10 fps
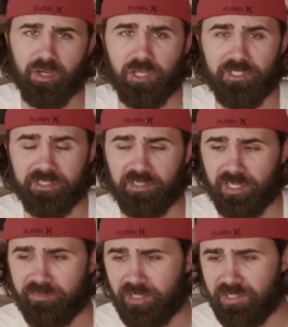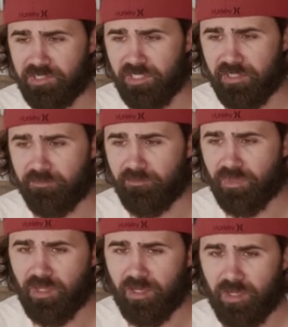contracting in Afghanistan.
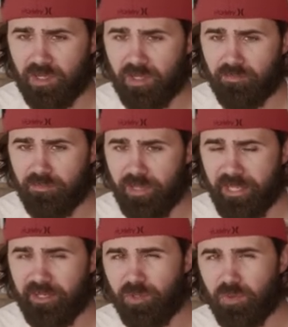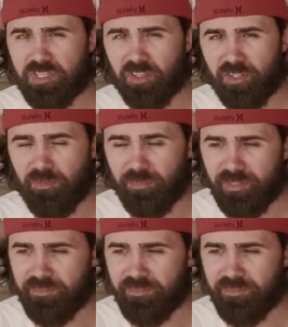And there was a little bit